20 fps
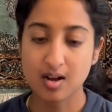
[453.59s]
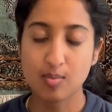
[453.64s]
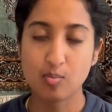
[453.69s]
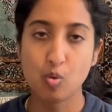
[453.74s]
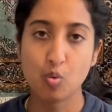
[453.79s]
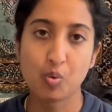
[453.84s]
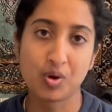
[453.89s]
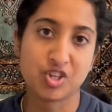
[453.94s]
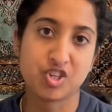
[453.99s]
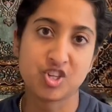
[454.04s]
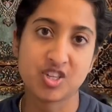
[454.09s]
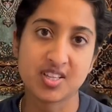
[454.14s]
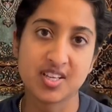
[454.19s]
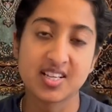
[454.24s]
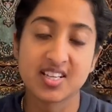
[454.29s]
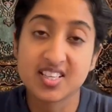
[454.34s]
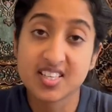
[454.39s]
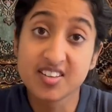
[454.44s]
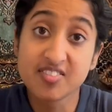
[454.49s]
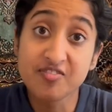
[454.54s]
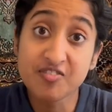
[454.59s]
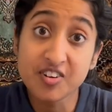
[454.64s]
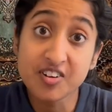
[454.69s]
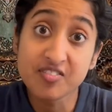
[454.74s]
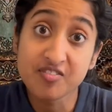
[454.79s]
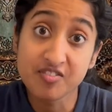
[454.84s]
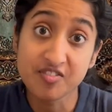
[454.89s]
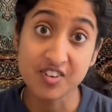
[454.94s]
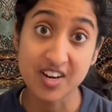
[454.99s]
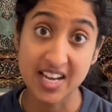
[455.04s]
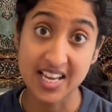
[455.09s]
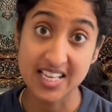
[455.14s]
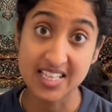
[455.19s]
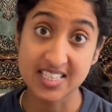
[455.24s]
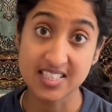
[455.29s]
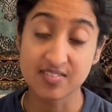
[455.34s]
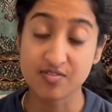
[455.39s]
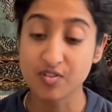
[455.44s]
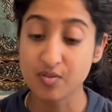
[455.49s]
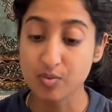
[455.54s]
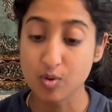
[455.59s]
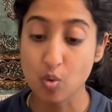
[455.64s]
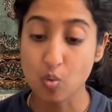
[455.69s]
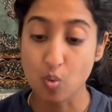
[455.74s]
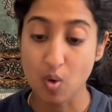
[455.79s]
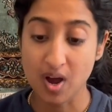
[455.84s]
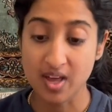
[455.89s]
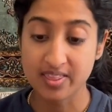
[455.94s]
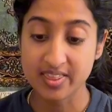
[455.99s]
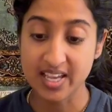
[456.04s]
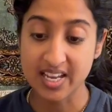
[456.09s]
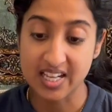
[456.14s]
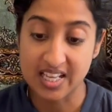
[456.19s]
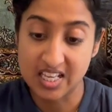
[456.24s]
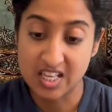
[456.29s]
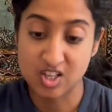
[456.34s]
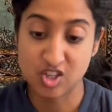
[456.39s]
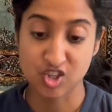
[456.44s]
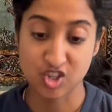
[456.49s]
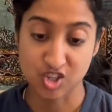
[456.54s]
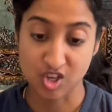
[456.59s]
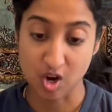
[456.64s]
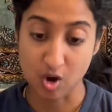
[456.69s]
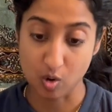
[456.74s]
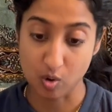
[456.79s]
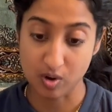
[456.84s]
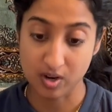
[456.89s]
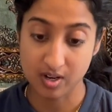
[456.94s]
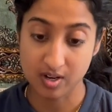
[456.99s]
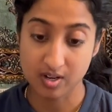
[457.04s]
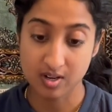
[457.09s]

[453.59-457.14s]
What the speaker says: which is a different phrase from the one that he showed.